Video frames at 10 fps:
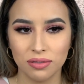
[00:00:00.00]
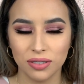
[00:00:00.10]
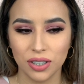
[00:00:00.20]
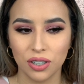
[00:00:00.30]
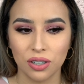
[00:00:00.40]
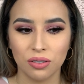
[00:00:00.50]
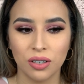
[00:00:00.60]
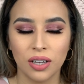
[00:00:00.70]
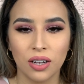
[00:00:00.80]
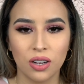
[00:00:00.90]
you know,
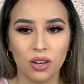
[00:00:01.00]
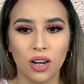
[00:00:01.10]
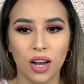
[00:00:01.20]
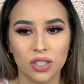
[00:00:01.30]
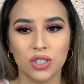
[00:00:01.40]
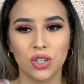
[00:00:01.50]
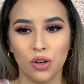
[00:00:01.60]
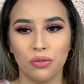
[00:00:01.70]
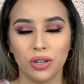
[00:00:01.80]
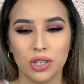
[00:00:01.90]
hunched
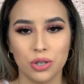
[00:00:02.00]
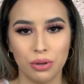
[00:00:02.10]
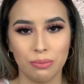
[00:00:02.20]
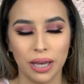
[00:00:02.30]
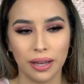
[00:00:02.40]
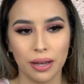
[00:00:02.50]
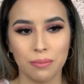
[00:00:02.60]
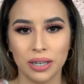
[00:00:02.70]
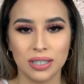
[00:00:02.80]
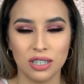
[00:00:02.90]
over doing
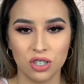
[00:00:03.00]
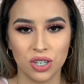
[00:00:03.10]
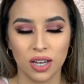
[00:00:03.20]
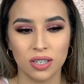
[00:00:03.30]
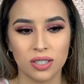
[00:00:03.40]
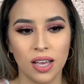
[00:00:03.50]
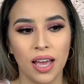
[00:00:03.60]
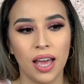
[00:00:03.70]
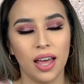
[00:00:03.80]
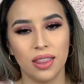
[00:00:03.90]
makeup and teaching us.
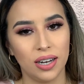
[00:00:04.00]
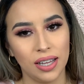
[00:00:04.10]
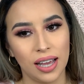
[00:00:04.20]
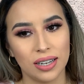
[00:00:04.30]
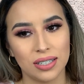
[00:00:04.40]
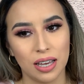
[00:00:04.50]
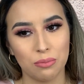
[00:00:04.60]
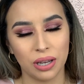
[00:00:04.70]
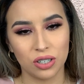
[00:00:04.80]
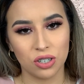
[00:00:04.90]
And then he had to
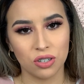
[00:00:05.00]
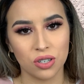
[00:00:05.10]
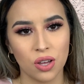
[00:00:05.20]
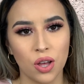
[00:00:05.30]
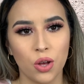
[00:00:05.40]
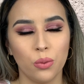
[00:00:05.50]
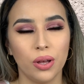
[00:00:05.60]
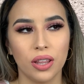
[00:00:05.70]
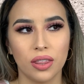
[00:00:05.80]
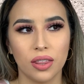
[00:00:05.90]
take pictures
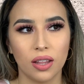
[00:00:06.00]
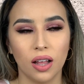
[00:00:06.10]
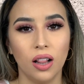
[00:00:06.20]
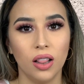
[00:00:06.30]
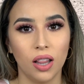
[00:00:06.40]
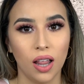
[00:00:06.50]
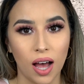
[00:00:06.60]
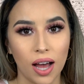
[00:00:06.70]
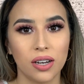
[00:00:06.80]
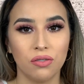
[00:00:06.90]
with a
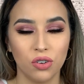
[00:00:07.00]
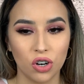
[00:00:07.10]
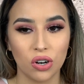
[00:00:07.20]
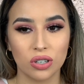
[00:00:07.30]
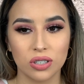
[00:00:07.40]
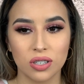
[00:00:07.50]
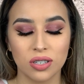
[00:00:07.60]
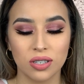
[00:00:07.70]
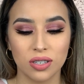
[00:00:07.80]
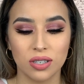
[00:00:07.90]
lot of girls.
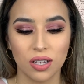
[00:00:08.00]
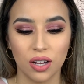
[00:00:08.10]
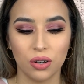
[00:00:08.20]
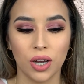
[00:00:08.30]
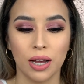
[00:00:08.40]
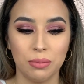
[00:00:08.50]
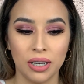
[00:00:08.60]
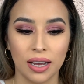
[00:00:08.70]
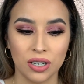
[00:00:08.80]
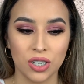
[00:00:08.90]
So, I
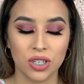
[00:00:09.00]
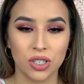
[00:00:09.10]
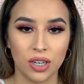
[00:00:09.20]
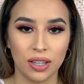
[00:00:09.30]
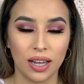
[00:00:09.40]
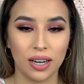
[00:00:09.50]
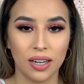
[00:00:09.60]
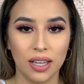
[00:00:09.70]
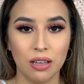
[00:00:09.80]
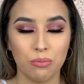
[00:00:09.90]
mean, I understood that
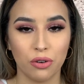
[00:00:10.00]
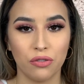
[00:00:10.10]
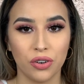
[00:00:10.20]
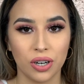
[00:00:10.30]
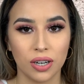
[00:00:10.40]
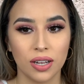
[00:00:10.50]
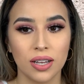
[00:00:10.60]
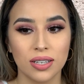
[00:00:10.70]
he preferred